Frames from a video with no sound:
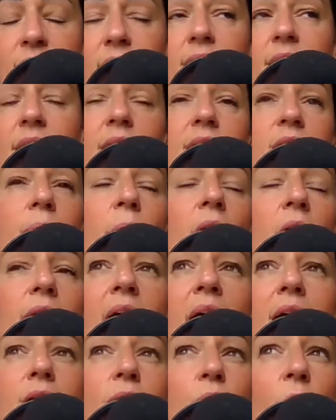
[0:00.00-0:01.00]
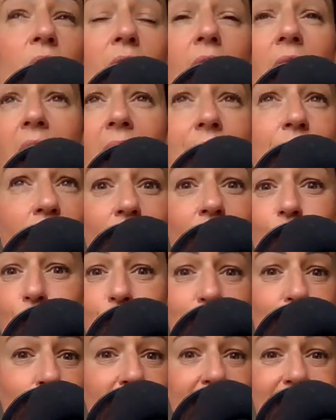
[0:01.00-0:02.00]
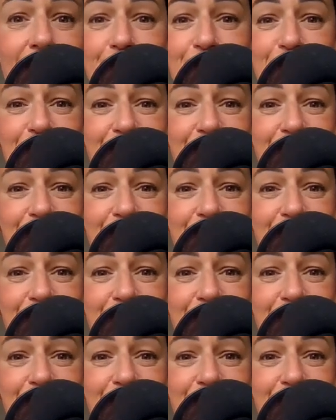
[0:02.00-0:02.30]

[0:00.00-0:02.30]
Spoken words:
in the next podcast, where I'm not losing weight.